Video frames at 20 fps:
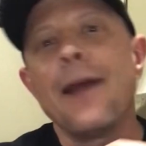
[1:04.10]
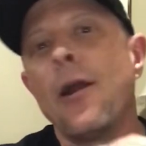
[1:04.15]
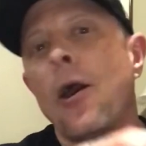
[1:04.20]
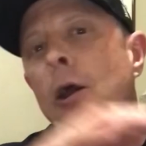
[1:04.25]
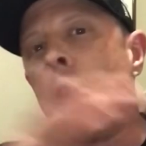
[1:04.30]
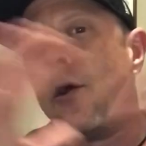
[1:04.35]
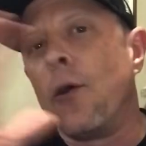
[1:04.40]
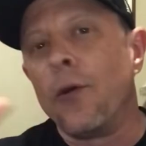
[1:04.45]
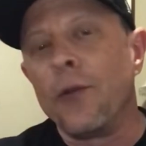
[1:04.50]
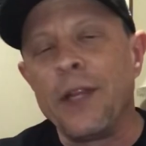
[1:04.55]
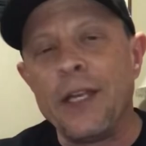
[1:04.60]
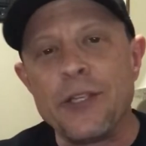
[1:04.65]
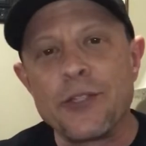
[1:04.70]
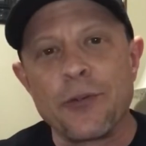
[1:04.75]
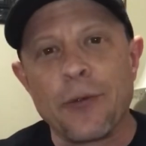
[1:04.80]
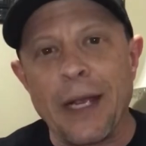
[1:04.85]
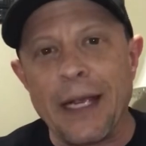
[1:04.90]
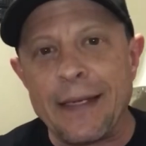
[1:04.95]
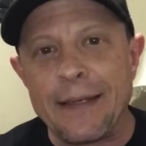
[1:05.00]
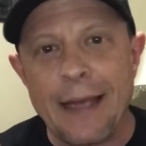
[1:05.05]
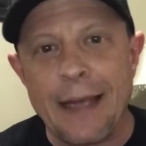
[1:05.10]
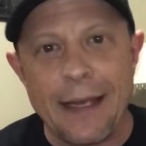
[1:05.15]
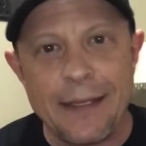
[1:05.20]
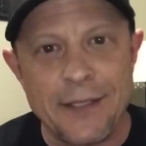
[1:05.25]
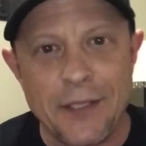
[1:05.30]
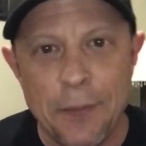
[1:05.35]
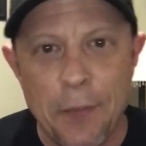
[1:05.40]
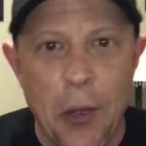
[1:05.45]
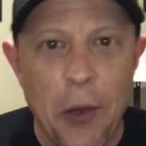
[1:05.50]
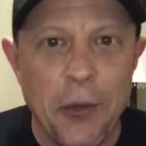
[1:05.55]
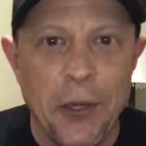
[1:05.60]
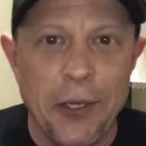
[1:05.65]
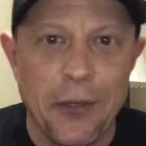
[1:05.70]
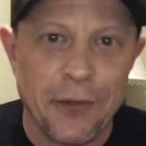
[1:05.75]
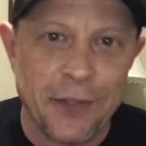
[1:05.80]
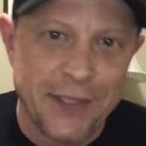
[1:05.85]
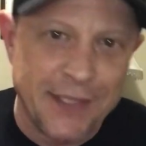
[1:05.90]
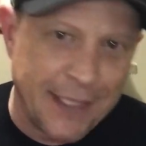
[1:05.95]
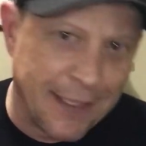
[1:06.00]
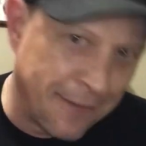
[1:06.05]
all these great
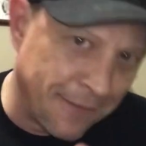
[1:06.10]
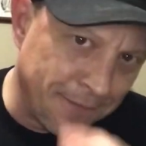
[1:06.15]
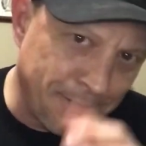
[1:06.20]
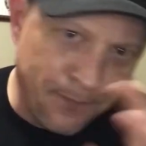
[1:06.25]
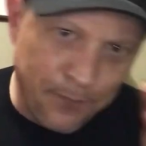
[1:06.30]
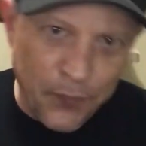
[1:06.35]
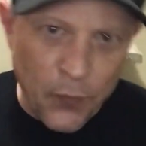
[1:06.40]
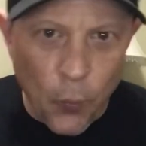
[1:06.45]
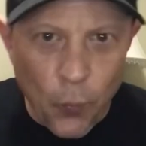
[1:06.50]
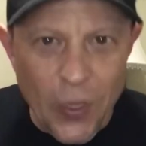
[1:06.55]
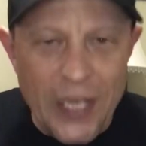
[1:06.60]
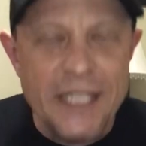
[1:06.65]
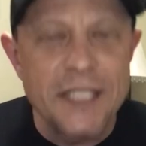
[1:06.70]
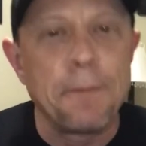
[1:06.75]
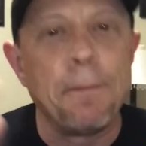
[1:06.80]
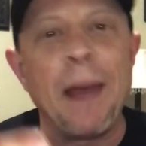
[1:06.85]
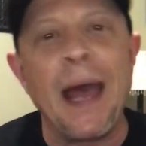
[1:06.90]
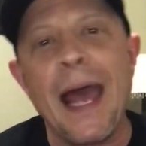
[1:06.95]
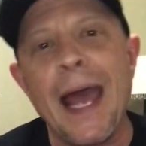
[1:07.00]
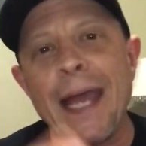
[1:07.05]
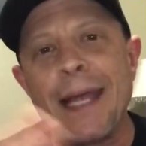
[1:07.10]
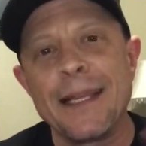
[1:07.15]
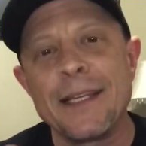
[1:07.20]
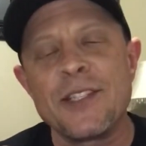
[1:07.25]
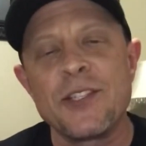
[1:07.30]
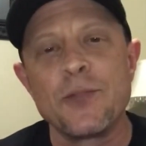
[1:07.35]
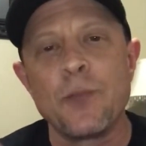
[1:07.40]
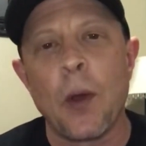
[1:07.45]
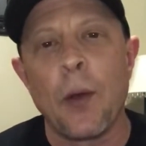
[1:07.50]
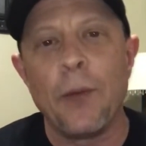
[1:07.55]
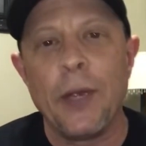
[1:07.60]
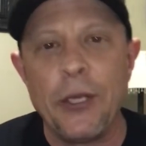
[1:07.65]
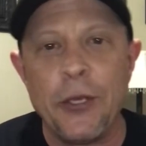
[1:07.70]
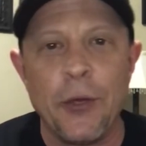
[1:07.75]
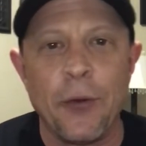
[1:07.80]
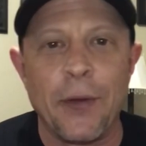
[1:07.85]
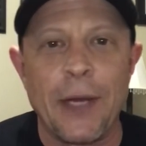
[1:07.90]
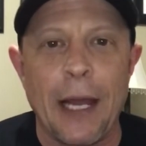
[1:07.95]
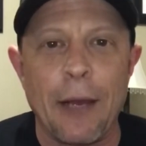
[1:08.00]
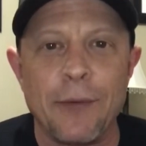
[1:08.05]
testimonials and whiz bang, this is what we do.
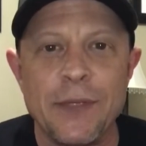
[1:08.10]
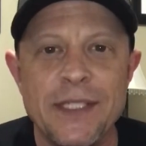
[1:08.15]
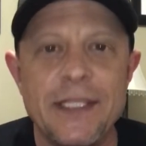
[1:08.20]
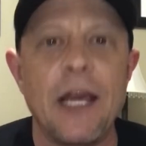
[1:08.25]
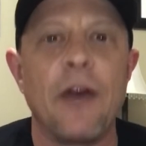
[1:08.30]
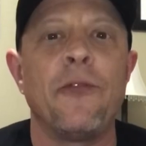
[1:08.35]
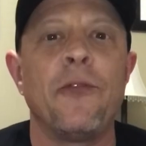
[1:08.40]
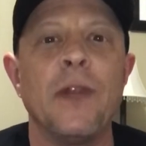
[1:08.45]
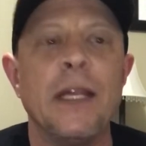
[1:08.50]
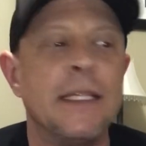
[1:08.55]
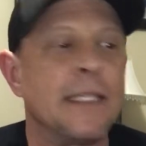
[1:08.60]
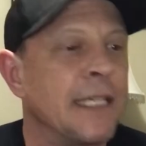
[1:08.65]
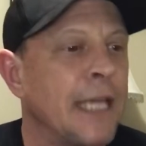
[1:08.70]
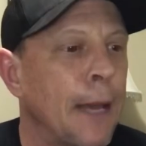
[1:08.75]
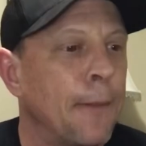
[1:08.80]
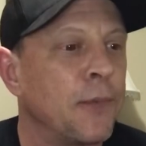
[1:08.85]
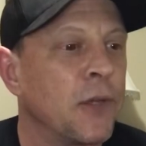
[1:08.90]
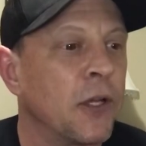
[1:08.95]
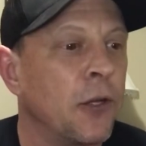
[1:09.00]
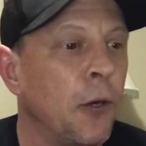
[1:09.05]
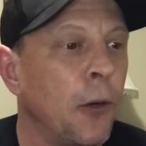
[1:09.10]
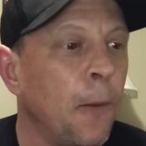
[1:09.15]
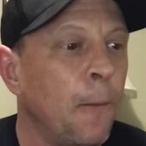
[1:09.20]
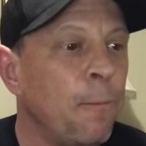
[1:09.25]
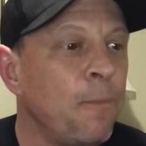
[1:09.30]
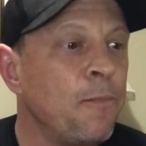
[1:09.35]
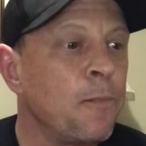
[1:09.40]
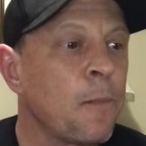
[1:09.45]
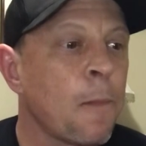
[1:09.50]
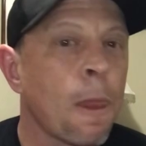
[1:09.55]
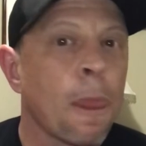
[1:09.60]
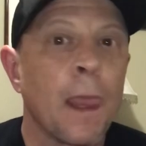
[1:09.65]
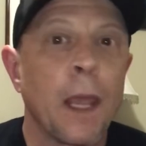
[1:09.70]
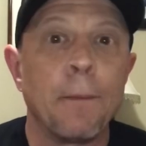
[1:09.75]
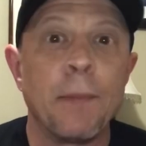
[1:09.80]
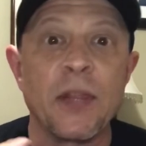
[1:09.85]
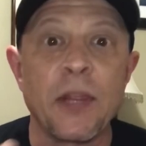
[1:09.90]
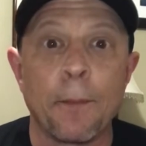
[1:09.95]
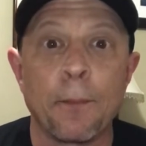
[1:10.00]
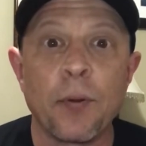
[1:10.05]
And I was definitely skeptical,
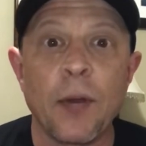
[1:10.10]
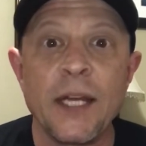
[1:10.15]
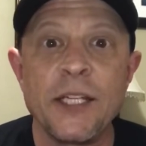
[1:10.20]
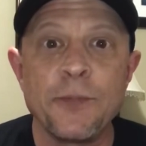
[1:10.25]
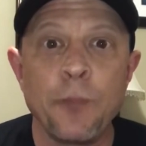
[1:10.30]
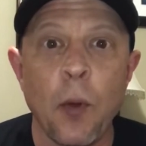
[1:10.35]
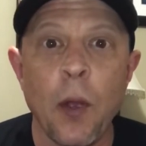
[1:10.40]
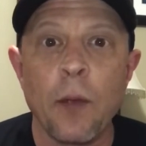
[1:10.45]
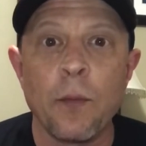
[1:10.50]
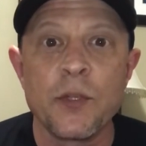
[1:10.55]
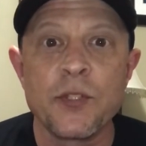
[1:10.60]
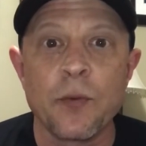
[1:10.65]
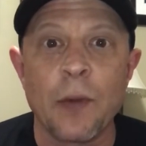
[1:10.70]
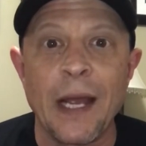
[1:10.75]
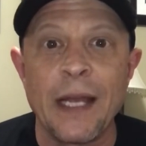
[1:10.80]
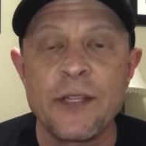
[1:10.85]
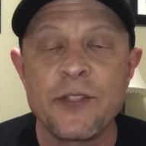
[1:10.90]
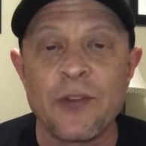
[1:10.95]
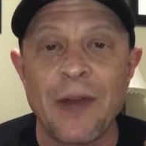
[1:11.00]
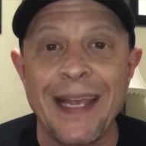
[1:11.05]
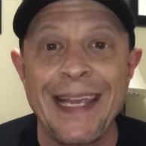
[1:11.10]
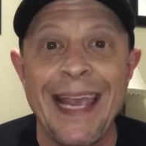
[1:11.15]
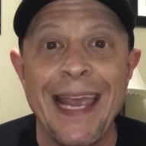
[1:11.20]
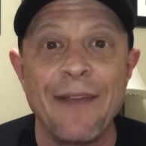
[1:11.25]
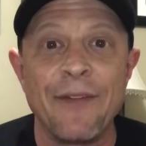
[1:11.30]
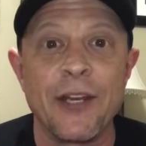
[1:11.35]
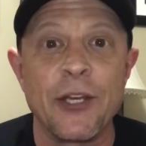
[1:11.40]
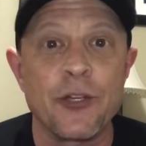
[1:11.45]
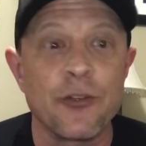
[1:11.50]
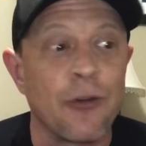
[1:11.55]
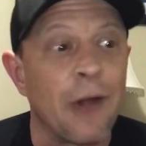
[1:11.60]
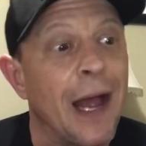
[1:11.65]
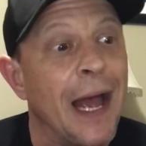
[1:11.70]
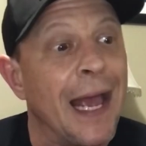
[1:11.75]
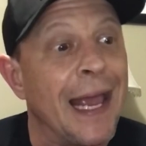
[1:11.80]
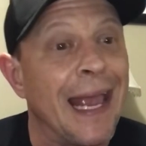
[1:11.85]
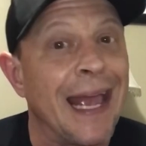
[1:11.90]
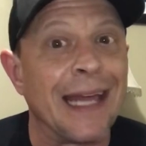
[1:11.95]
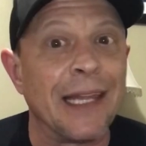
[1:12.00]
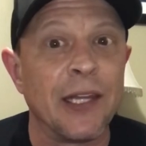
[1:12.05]
but the price point was right, so I gave it a try,
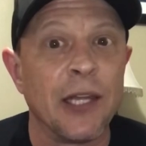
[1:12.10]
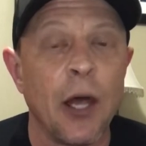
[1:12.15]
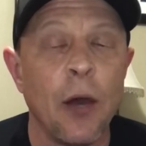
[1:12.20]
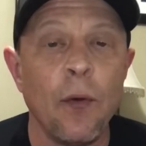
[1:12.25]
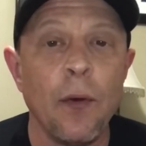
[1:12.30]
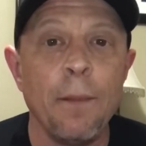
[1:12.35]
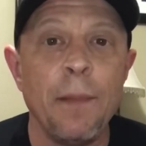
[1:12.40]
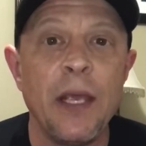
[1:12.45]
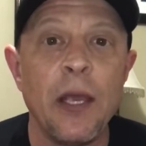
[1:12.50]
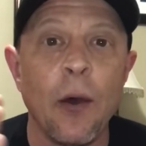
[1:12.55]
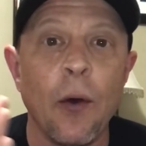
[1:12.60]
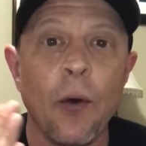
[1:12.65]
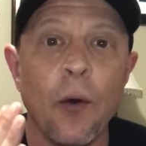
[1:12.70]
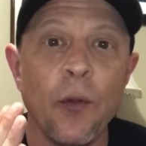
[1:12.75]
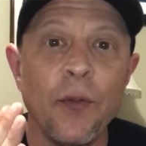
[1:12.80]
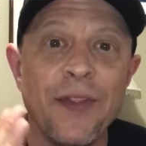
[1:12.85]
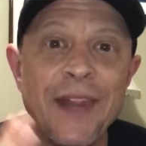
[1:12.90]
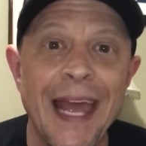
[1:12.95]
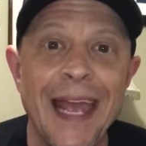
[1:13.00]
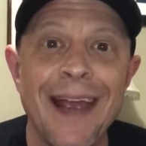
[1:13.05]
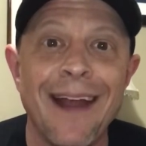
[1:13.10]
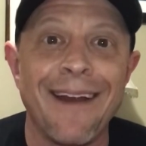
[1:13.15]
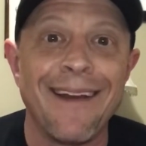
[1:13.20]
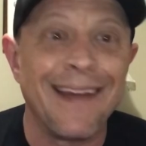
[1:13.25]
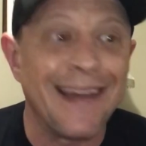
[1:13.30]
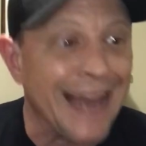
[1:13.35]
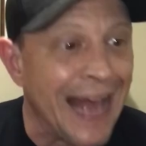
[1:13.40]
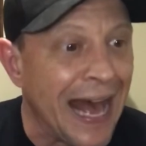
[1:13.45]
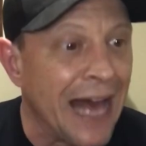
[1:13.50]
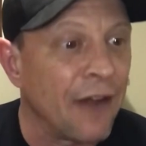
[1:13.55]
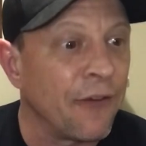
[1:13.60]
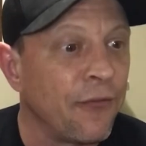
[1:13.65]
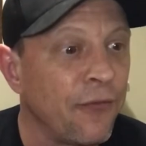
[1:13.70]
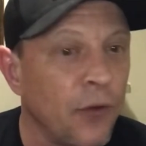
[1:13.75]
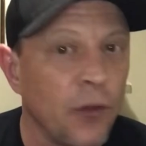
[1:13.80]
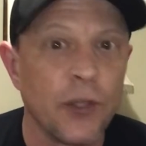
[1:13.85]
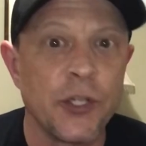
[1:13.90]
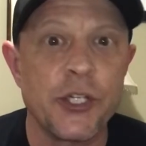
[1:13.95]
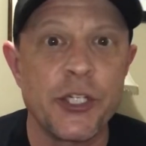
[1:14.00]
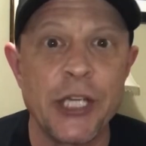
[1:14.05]
and lo and behold, they are not
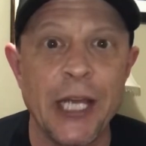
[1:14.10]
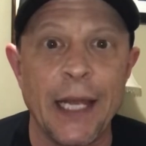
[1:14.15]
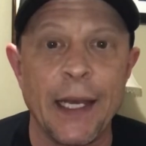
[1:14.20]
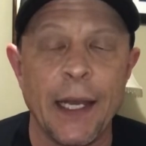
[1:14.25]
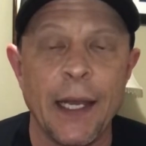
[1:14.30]
full of shit.